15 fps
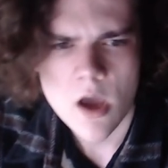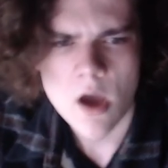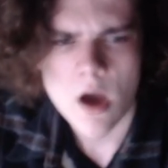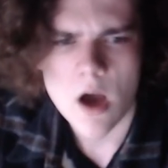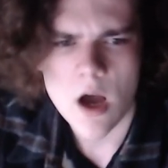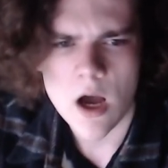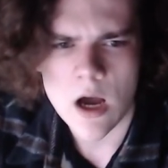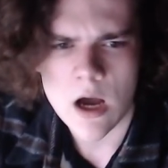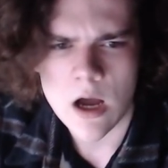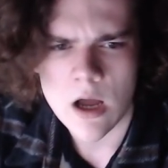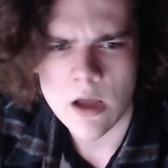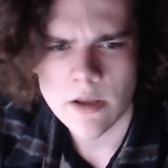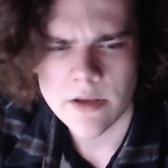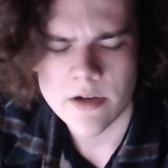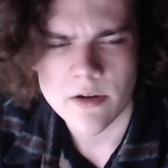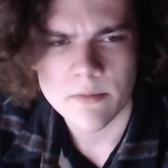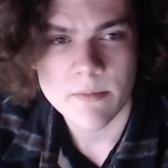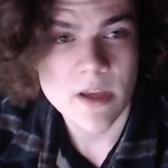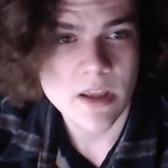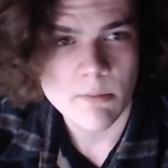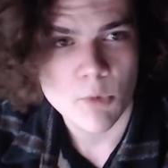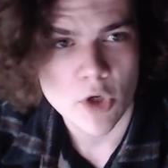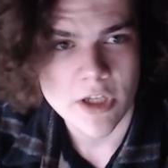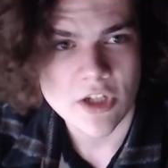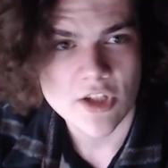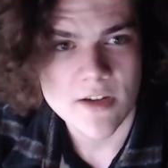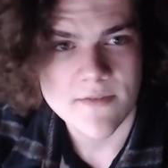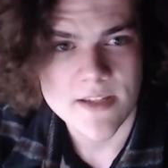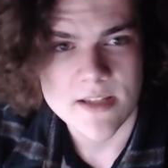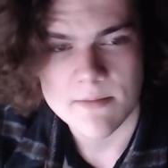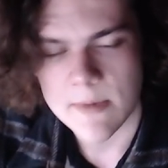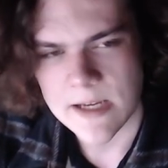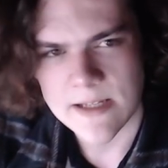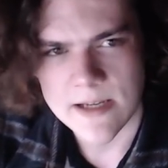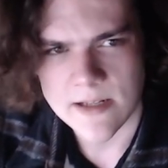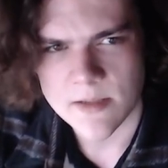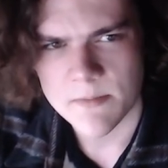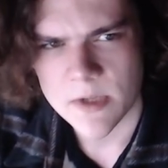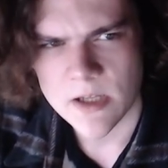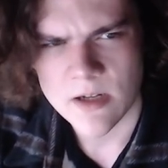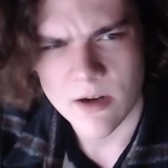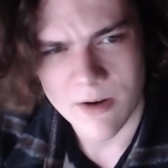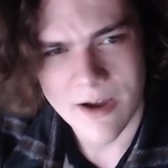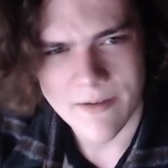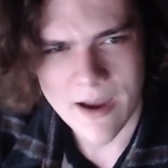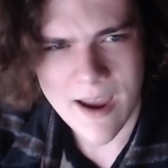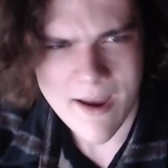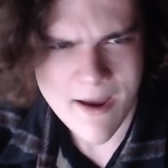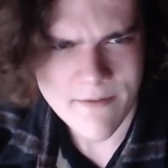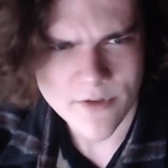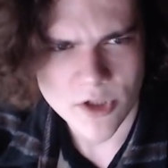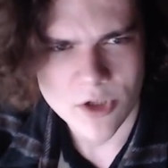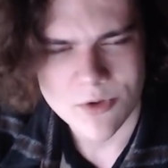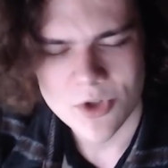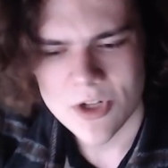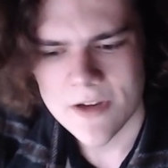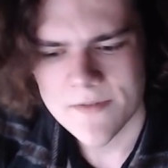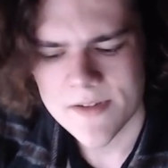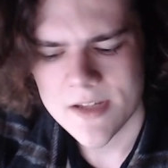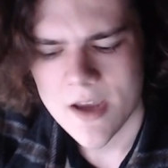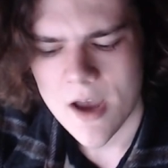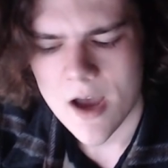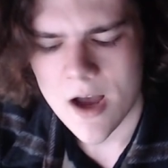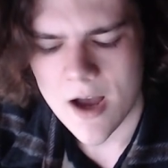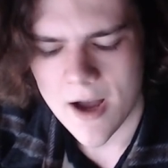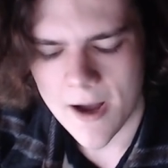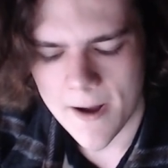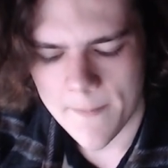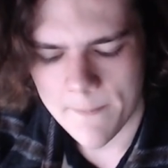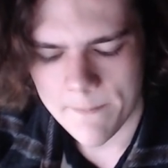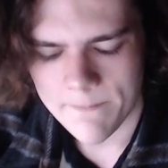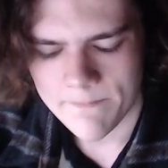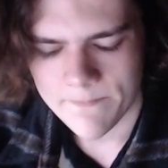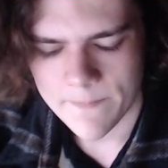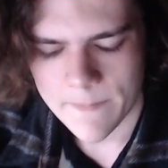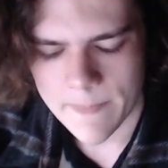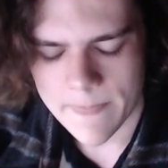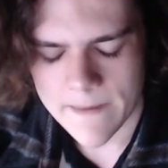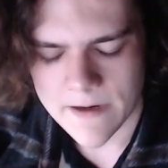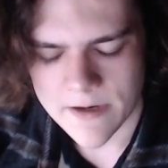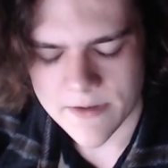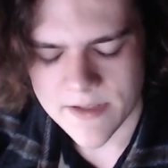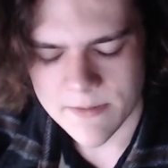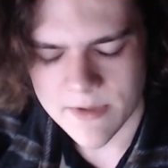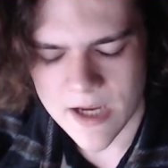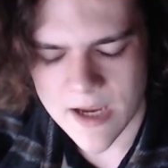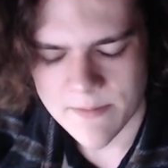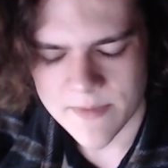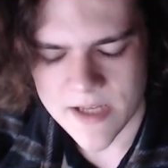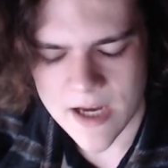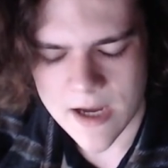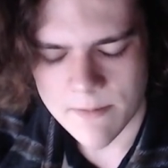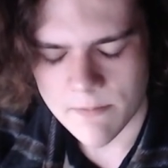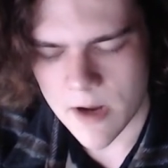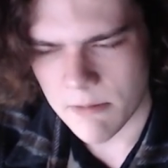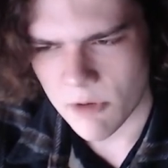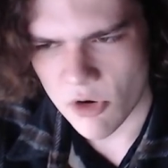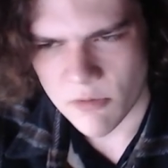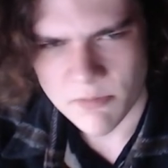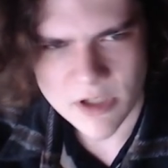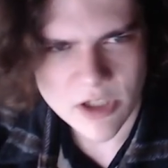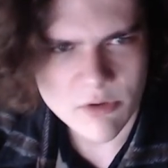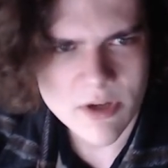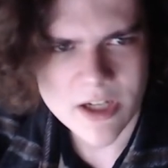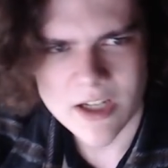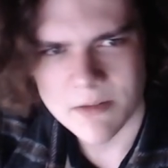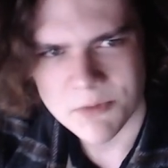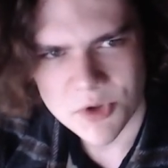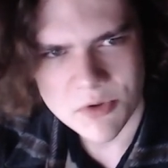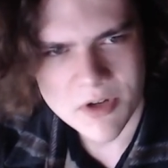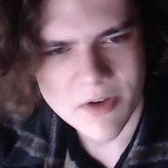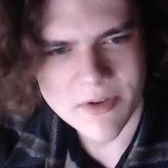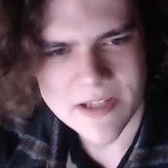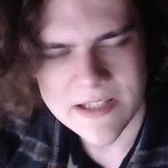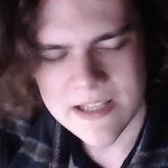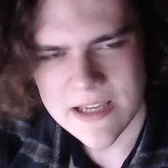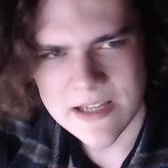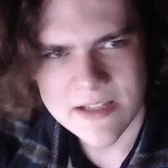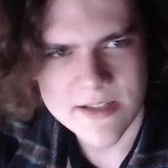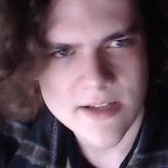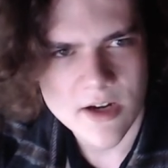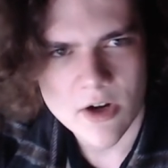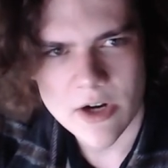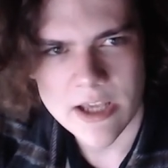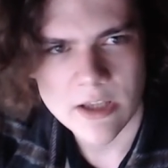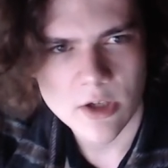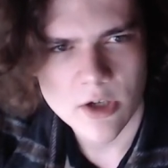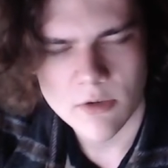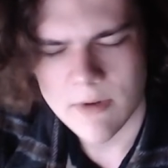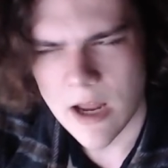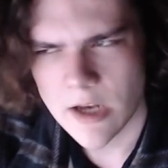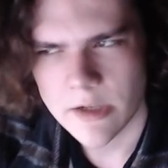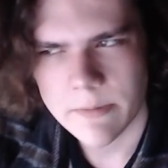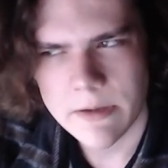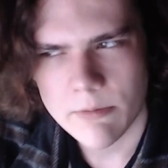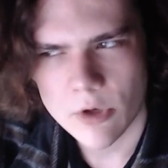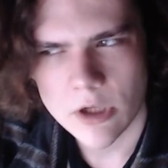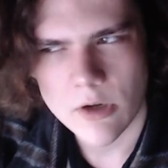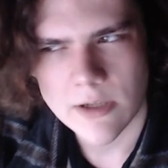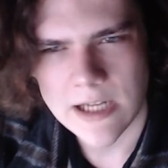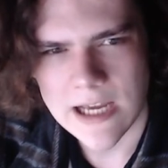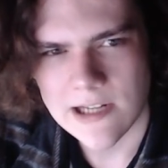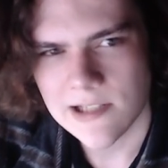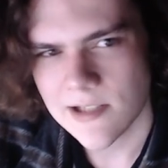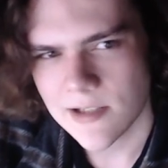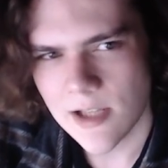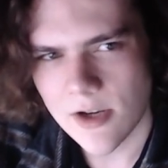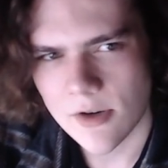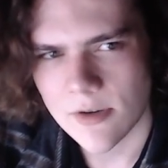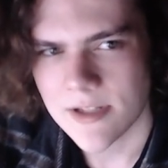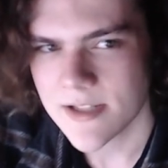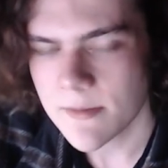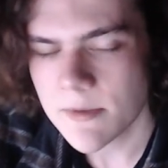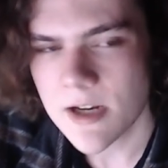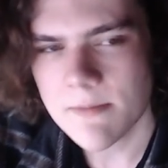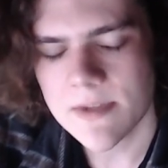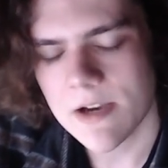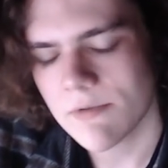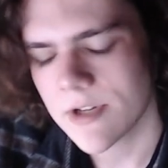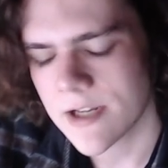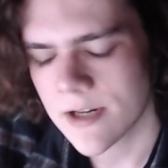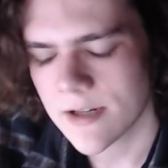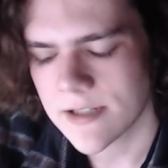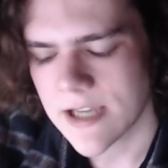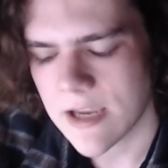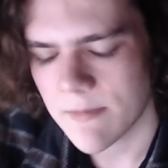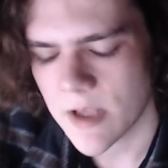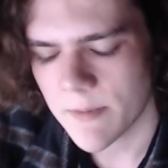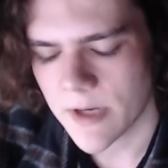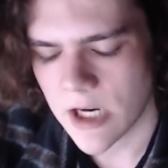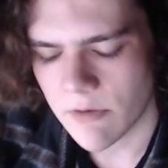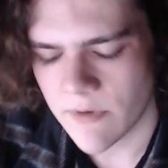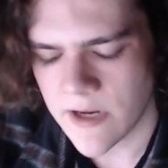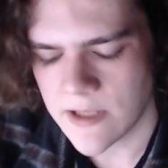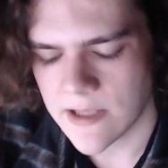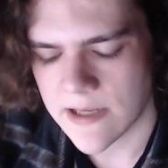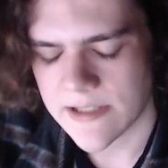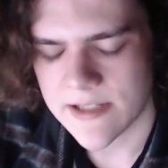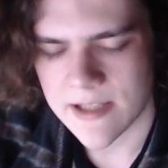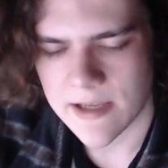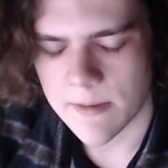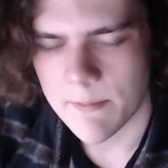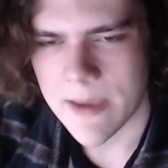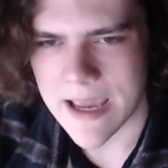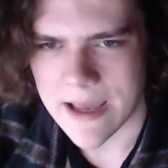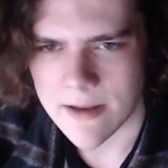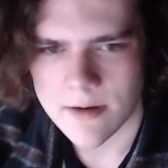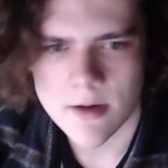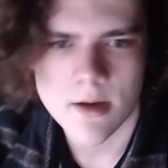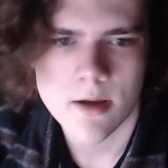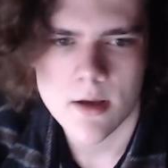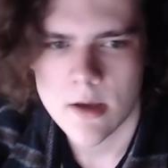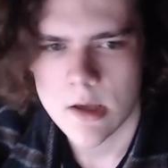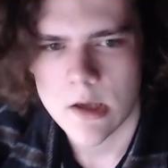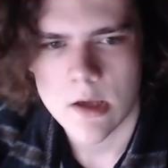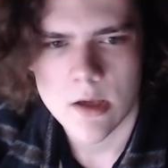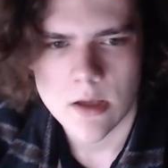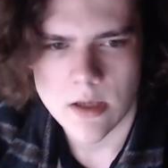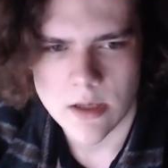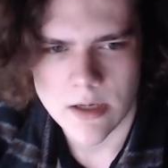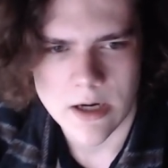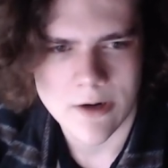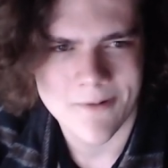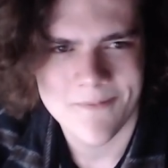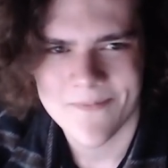uh, you know, in the morning shifts, this makes sense, but you know, afternoon shifts, um, you know, sometimes I'm, I'm going pretty quick and I'm doing all these things, you know, and I look around and people are going kind of slow. And sometimes that would irritate me. But I realized, like, man, you know,